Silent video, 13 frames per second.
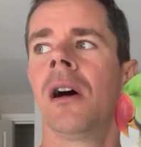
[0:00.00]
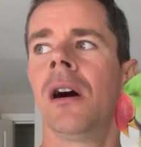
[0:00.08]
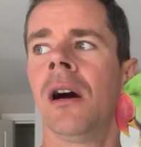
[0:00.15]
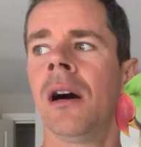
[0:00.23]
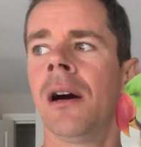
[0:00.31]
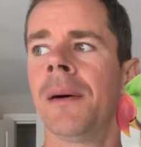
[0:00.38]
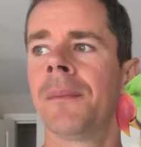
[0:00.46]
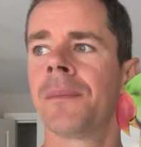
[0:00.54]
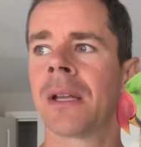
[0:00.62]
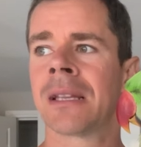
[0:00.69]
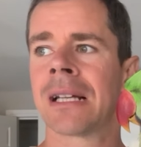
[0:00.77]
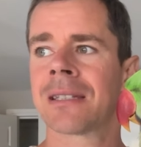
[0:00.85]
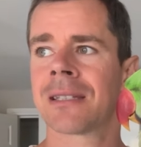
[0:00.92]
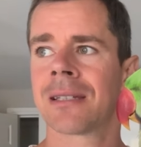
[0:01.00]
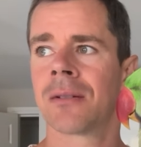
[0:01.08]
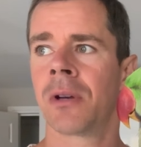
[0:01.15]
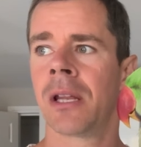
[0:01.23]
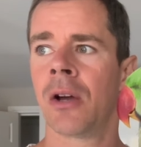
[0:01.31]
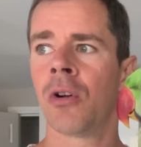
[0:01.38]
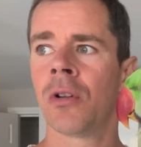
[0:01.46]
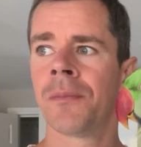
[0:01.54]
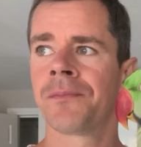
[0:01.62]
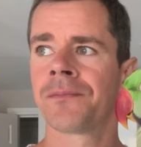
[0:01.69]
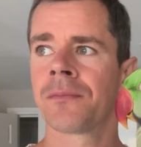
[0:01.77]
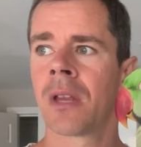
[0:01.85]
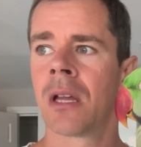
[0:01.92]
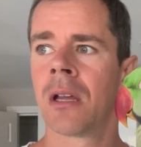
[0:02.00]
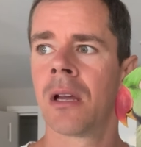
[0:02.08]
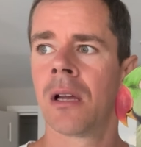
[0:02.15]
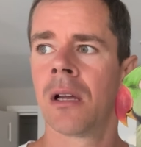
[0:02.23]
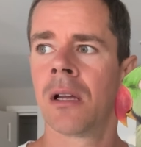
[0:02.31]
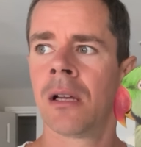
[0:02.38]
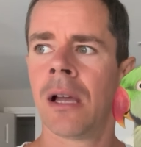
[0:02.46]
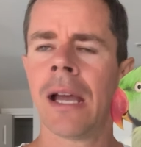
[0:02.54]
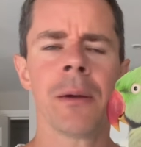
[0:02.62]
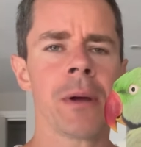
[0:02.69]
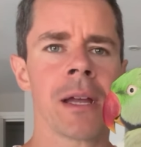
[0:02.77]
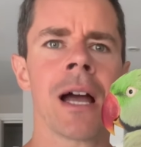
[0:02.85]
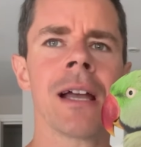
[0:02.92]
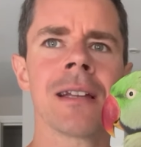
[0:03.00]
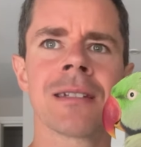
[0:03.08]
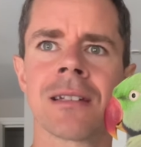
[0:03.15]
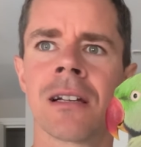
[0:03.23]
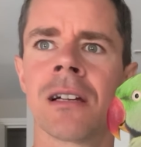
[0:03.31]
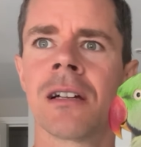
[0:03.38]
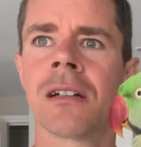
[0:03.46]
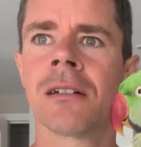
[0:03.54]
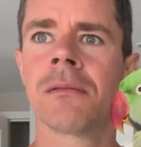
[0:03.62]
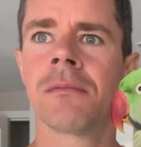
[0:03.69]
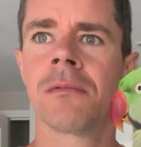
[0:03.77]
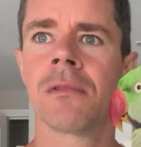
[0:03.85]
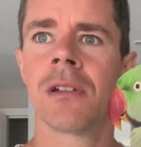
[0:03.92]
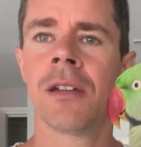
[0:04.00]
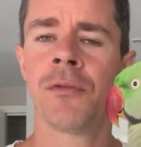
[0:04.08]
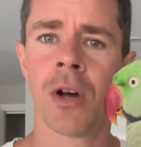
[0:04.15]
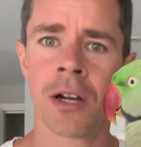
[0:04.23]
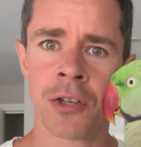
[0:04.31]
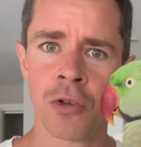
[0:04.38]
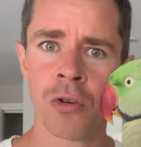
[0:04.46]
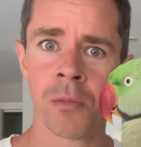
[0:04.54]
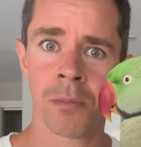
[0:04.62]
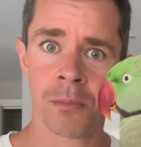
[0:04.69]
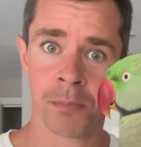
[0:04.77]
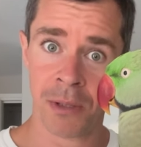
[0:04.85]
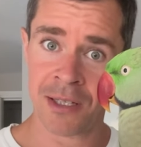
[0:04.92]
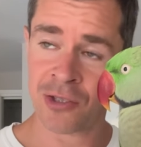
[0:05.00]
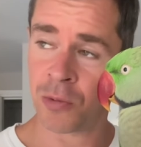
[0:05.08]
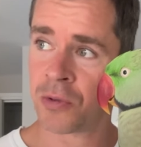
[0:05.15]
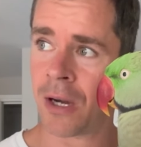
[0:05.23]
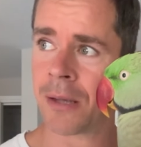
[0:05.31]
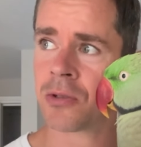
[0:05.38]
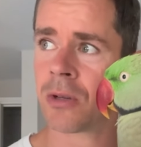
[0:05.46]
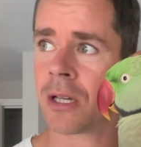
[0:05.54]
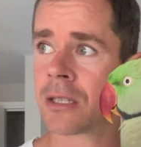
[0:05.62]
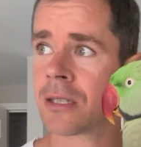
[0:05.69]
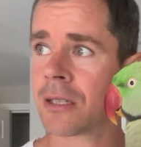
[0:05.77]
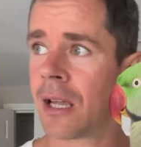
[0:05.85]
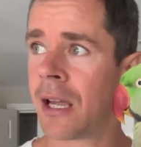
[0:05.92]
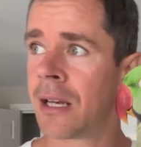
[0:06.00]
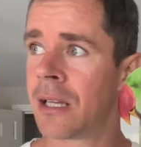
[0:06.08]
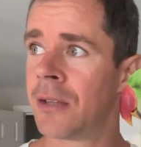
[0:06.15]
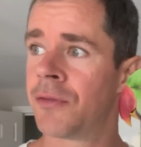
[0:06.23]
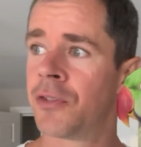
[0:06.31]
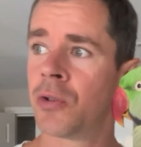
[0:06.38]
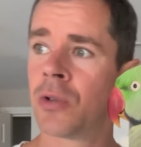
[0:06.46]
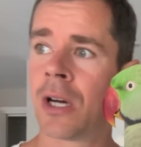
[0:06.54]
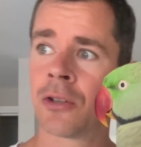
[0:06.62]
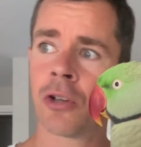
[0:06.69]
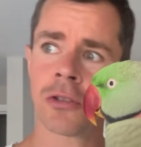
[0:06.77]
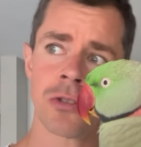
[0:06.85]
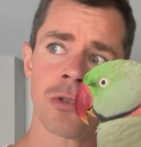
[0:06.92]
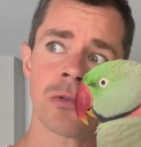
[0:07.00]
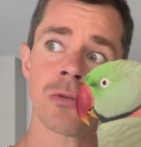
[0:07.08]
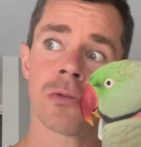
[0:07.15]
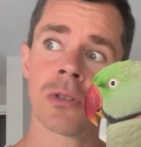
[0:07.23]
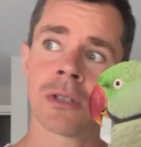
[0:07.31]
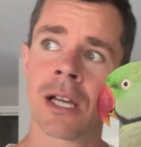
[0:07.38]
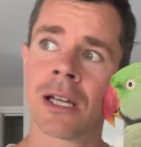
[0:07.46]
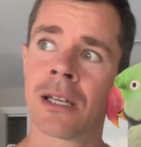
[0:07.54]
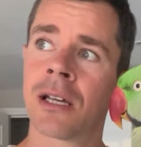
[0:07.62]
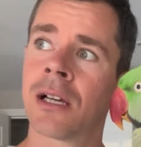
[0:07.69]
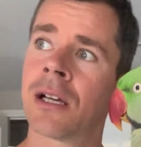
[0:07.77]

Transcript: And that's really all. Anyway, guys, if you are new, please subscribe to us. And if you are not new, then